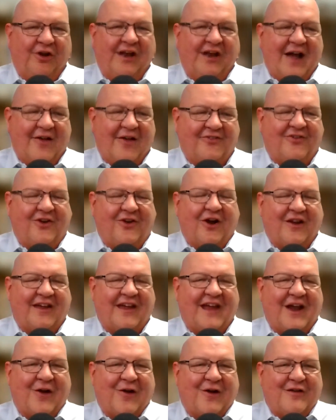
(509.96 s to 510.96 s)
now start
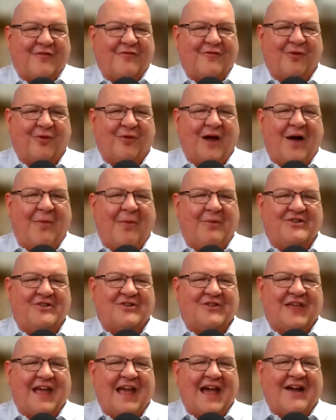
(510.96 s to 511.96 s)
caring for how
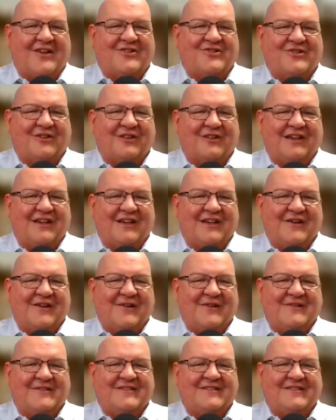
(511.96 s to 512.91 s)
much they actually use.